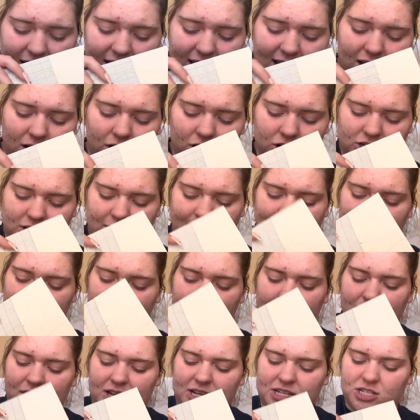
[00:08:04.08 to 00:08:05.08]
it or something
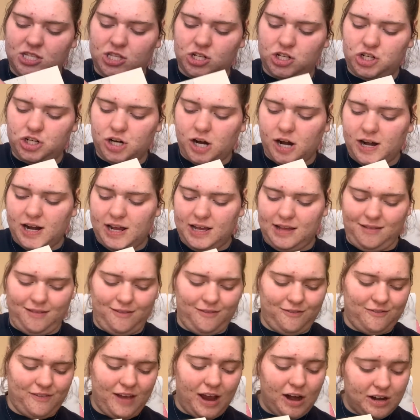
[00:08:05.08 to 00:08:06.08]
because the chart is
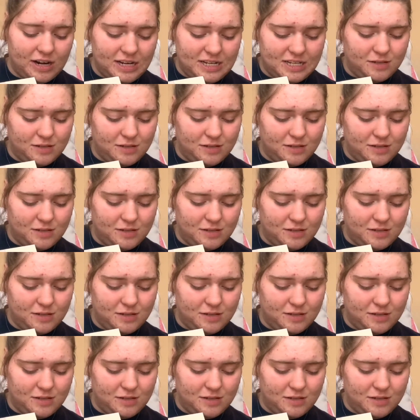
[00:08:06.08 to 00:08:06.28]
very